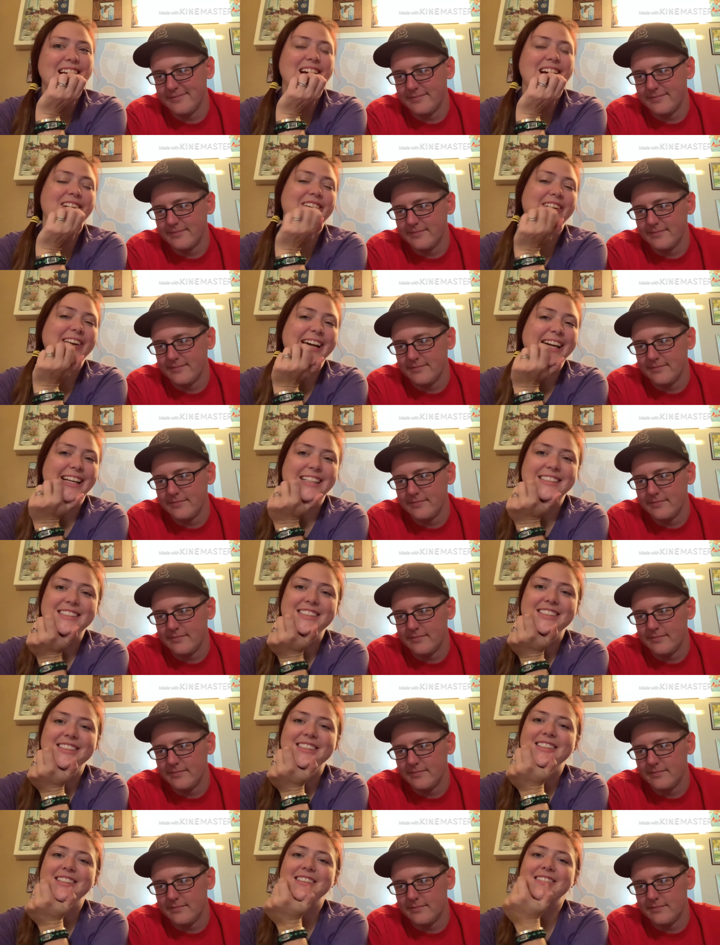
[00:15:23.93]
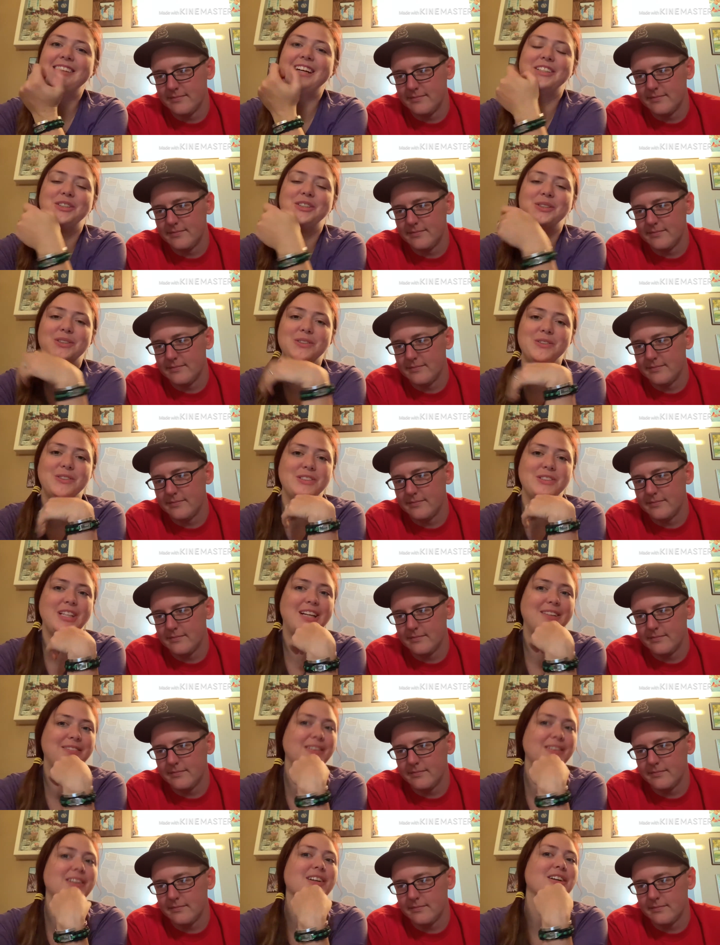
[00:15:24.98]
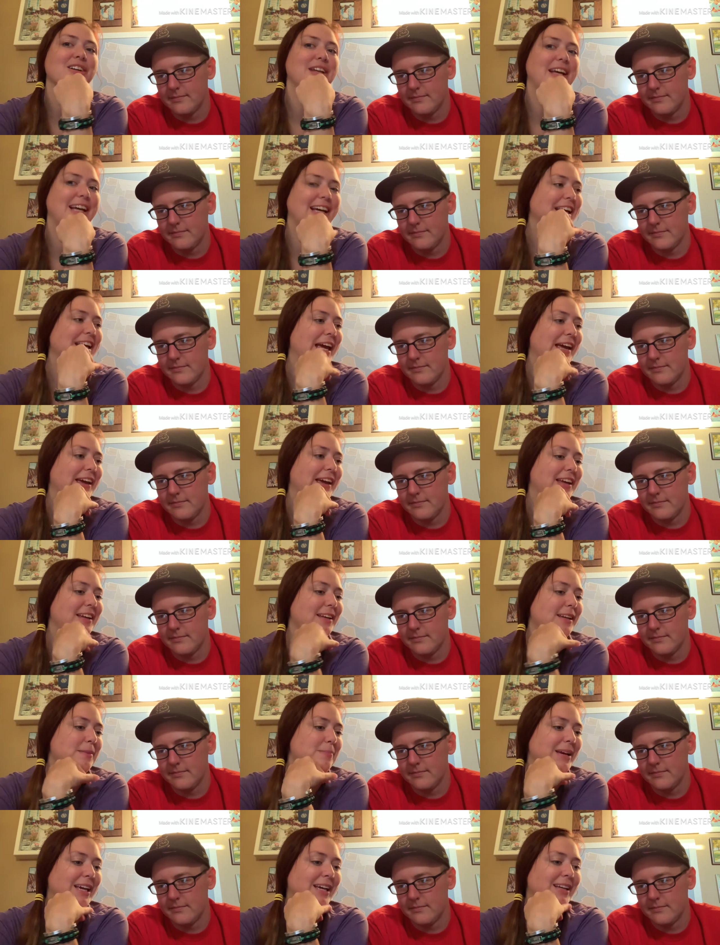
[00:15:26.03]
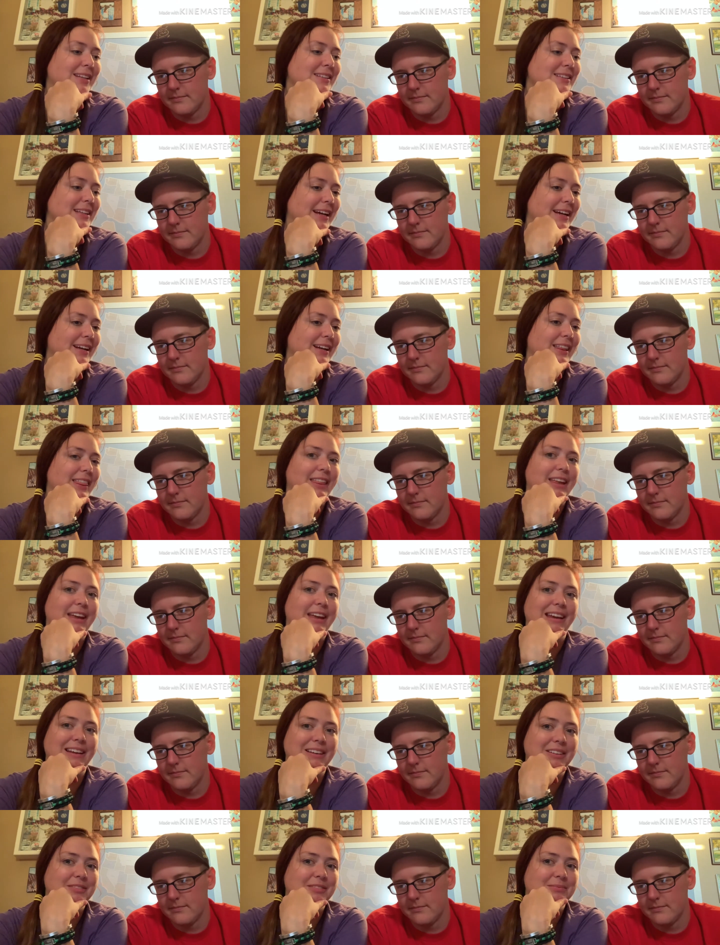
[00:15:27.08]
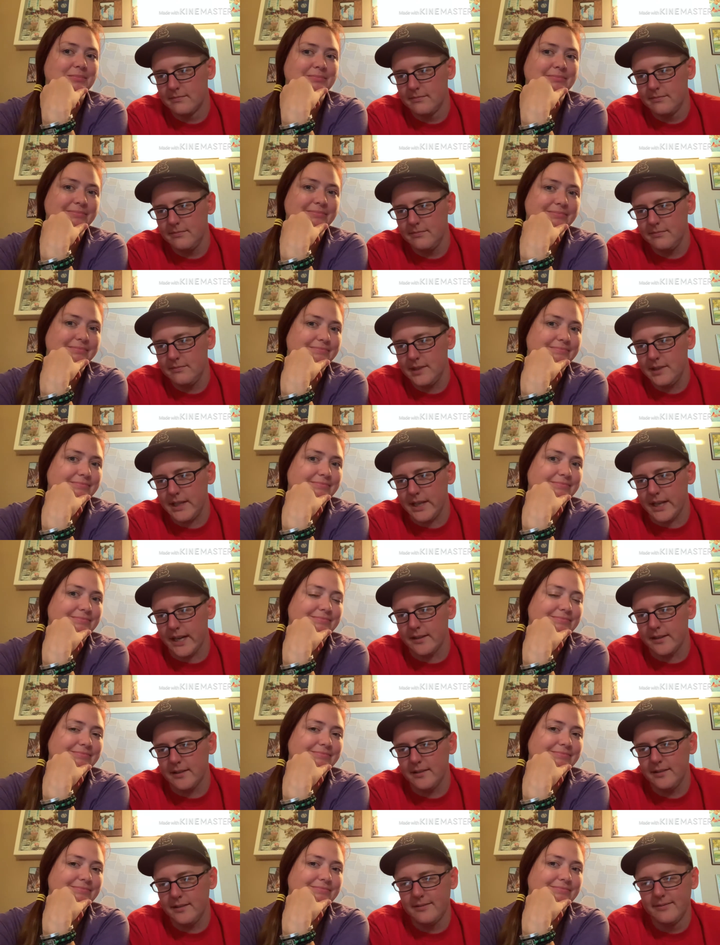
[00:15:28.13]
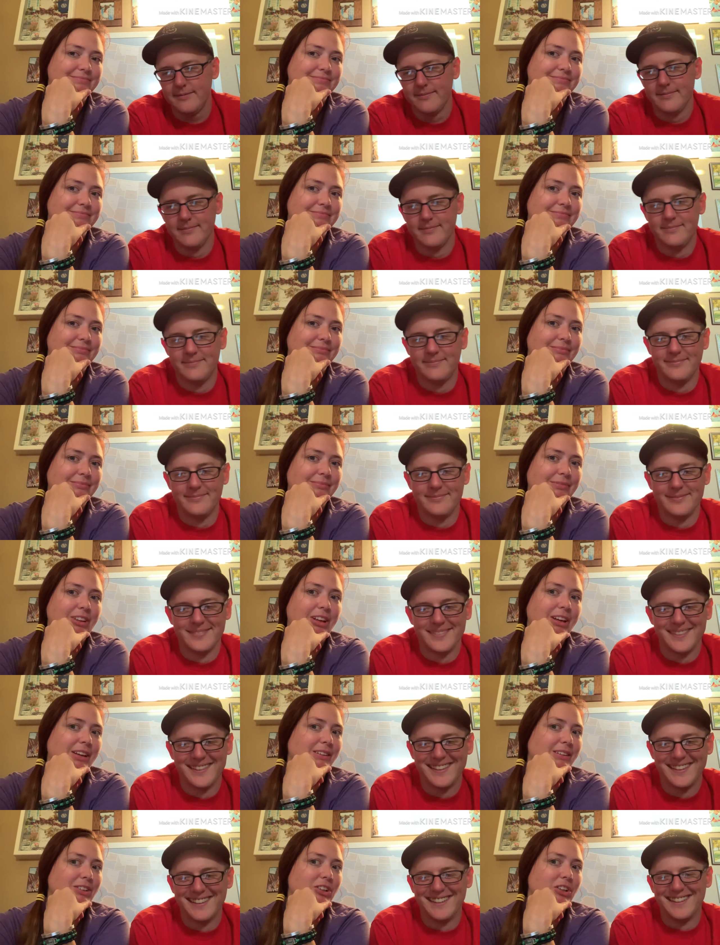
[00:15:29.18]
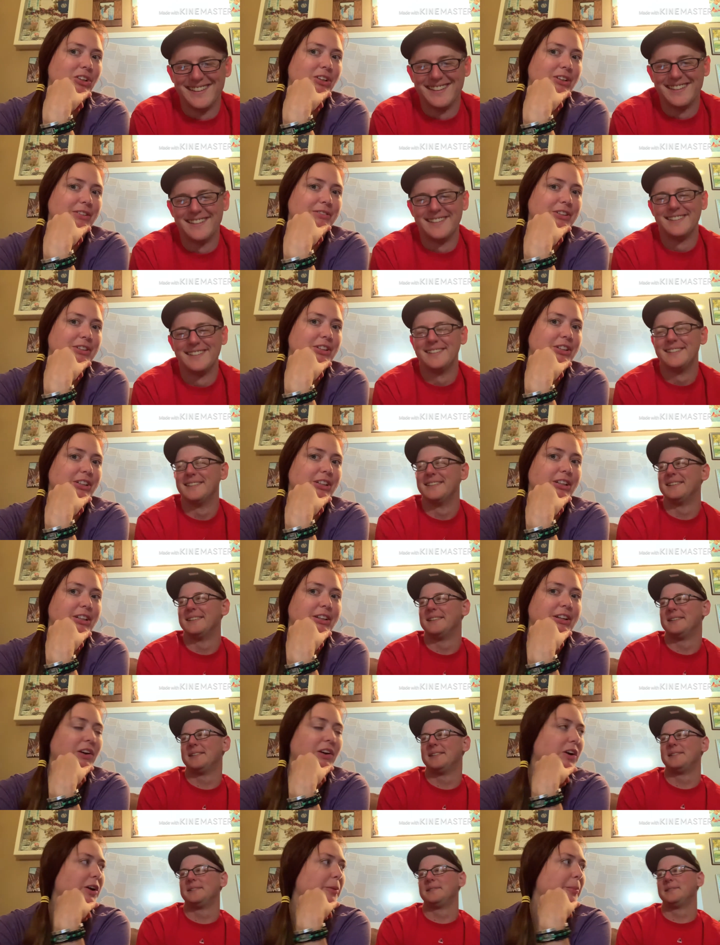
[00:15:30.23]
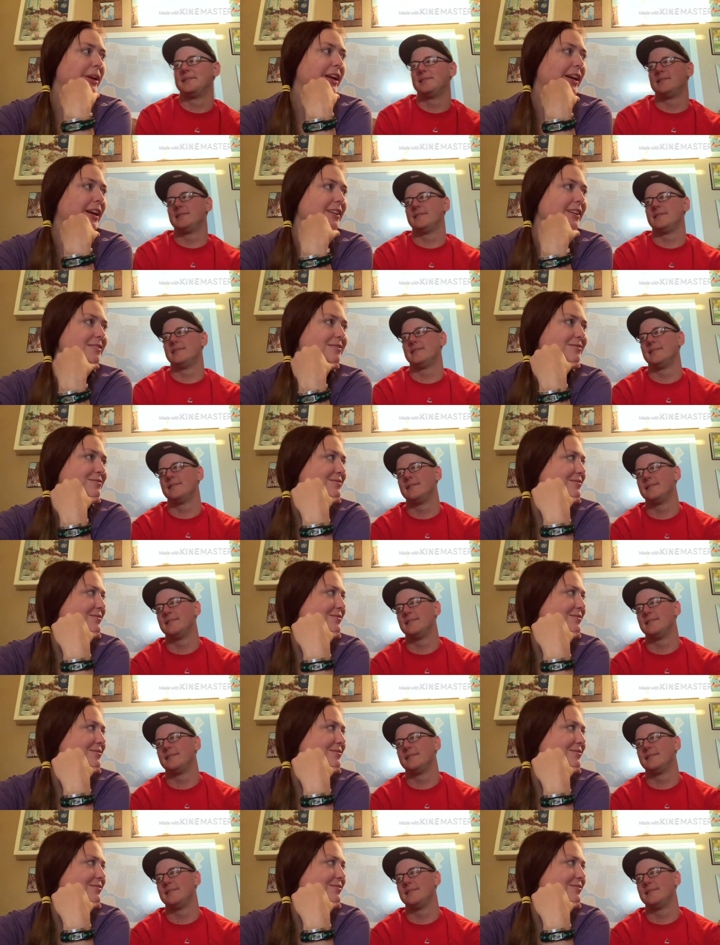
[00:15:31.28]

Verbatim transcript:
Speaker 1: Uh, I guess you're good at electrical stuff. You're like a handyman kind of thing. Kind of. I don't know if you're good at the army yet.